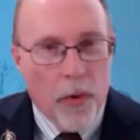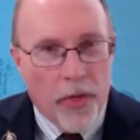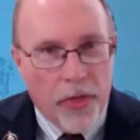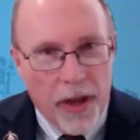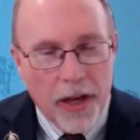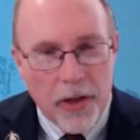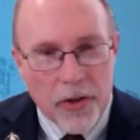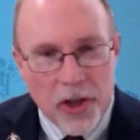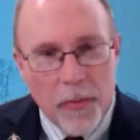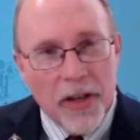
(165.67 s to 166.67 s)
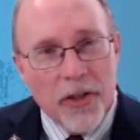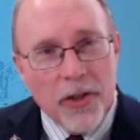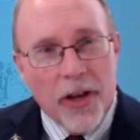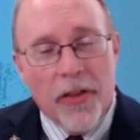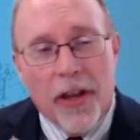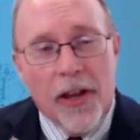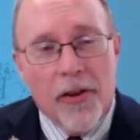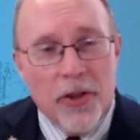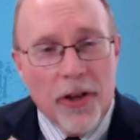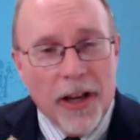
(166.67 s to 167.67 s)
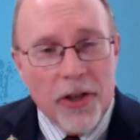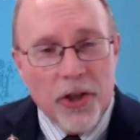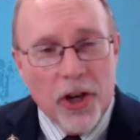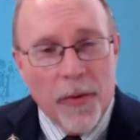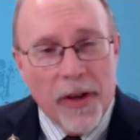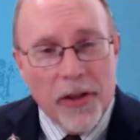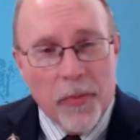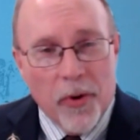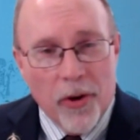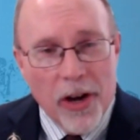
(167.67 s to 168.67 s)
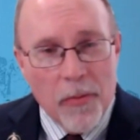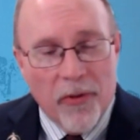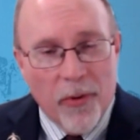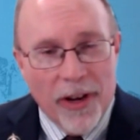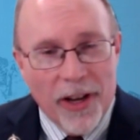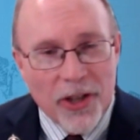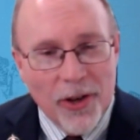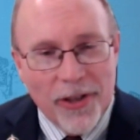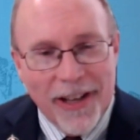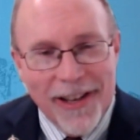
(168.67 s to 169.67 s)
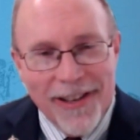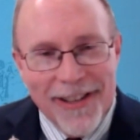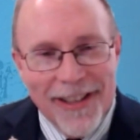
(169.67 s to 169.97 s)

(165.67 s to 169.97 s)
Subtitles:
Well, thank you so much. Is there anything else you'd like to share about the program before we let you go today?